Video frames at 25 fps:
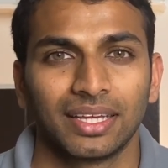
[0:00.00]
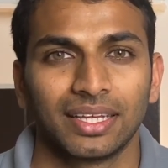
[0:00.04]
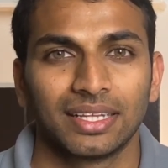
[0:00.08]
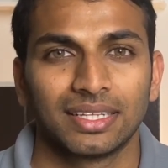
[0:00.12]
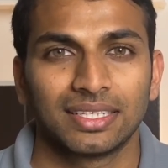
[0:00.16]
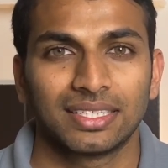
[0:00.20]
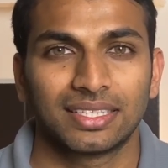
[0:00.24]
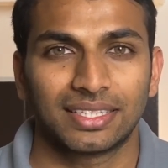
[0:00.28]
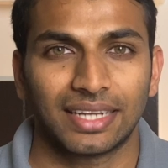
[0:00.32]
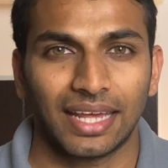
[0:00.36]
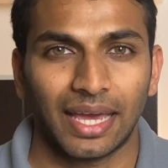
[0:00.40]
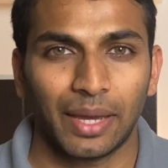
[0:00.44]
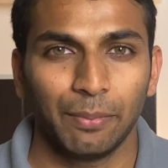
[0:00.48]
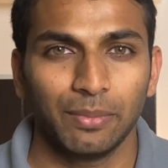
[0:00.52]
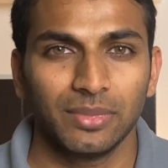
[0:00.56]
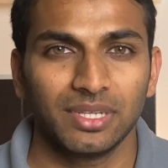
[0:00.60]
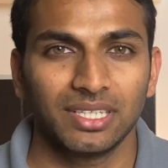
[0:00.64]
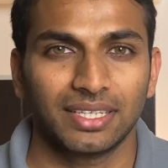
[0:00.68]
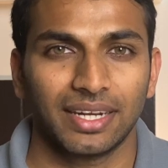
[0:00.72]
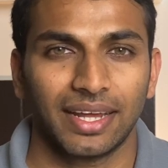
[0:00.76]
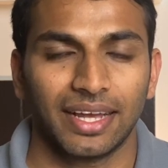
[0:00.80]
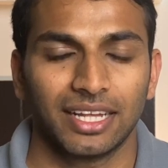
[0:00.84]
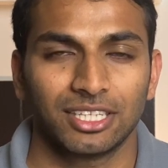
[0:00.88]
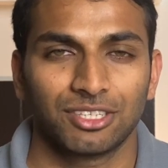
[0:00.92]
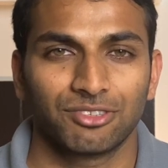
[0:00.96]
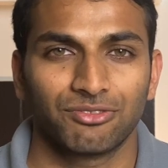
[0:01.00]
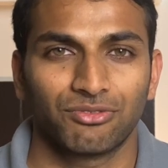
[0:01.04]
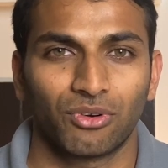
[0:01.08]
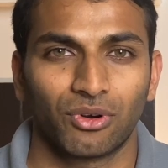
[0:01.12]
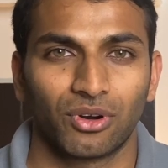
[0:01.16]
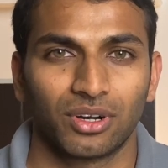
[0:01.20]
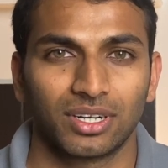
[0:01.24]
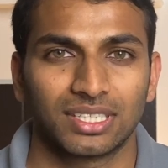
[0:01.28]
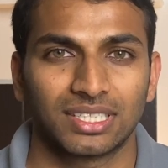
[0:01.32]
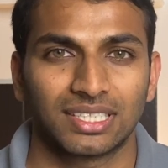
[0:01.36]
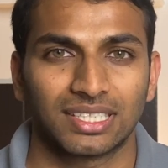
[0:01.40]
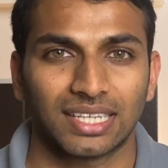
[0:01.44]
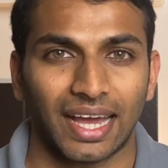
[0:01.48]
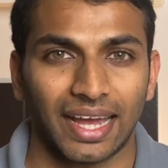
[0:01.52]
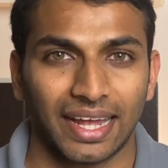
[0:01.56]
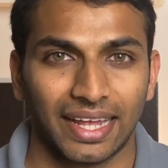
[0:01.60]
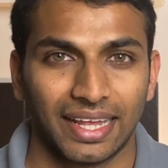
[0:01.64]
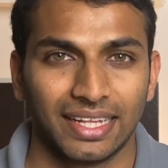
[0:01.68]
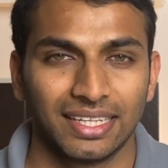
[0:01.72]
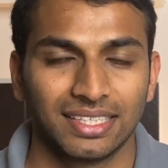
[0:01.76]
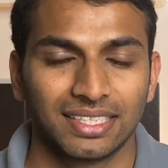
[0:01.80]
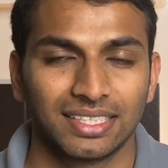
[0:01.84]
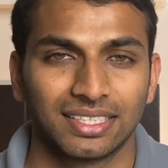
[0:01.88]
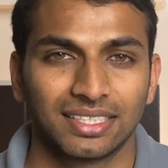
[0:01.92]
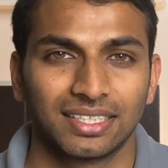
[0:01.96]
STEM stands for
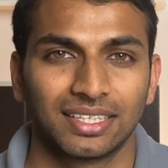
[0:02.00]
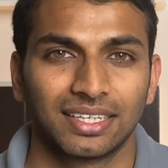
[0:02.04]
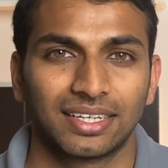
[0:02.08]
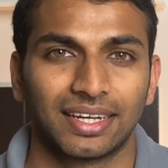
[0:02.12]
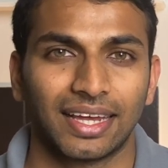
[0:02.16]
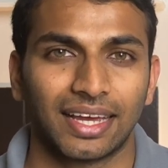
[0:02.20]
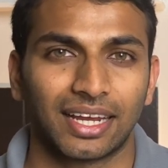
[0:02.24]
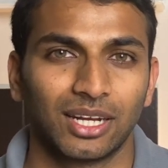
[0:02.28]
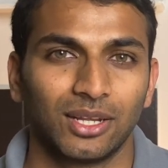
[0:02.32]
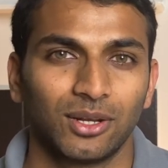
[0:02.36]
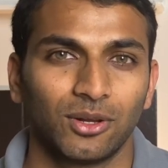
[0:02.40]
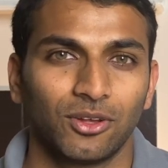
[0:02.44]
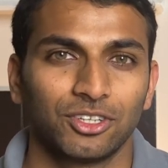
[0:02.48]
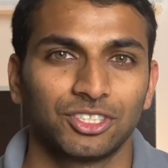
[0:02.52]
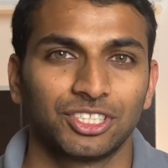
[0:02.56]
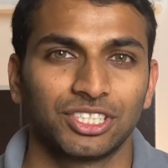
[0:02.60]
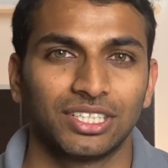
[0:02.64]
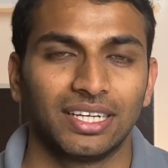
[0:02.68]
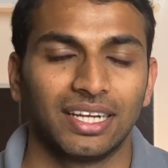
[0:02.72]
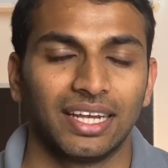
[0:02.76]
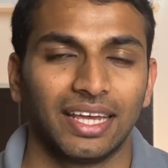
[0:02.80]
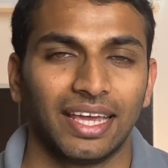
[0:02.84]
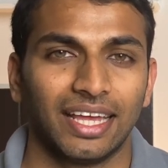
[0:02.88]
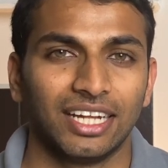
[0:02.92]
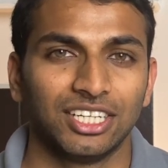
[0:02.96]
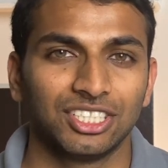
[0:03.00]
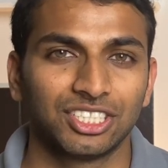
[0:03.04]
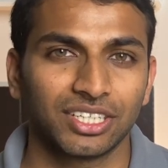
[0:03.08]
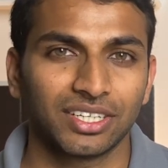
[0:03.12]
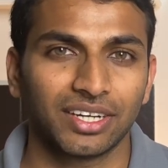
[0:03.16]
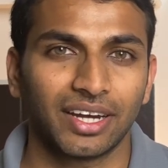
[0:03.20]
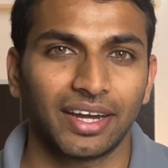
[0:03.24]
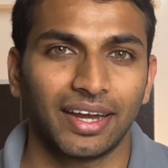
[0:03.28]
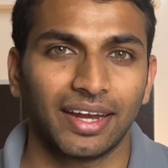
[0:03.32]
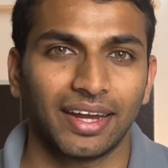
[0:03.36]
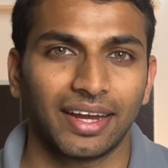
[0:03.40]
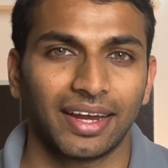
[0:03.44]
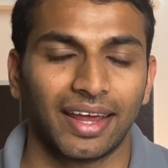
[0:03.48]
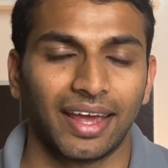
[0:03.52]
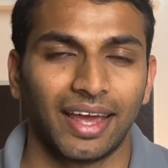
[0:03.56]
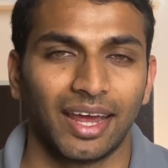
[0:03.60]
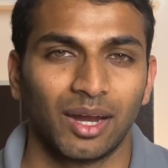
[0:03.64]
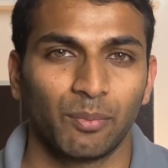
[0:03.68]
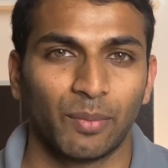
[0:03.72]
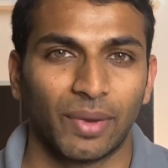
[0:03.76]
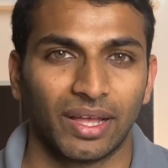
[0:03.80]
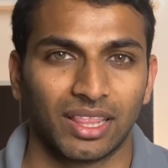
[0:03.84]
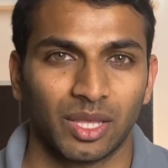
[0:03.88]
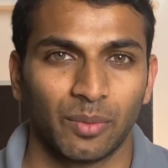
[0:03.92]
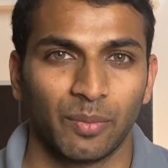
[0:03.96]
science, technology, engineering and
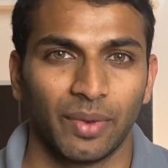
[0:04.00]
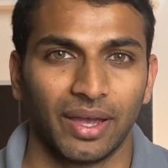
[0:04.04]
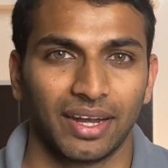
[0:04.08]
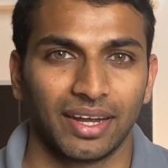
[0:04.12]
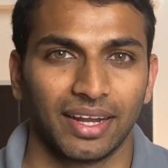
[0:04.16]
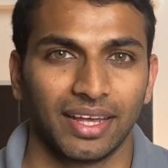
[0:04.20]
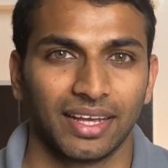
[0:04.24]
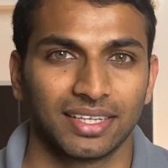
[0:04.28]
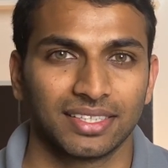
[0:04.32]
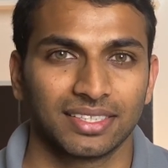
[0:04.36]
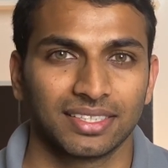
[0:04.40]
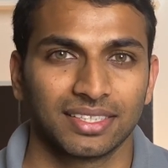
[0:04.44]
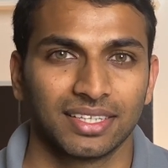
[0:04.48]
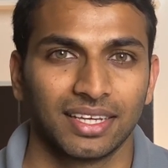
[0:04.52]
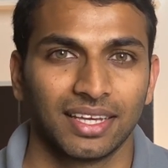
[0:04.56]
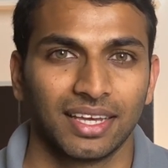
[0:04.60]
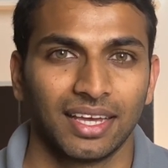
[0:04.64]
mathematics.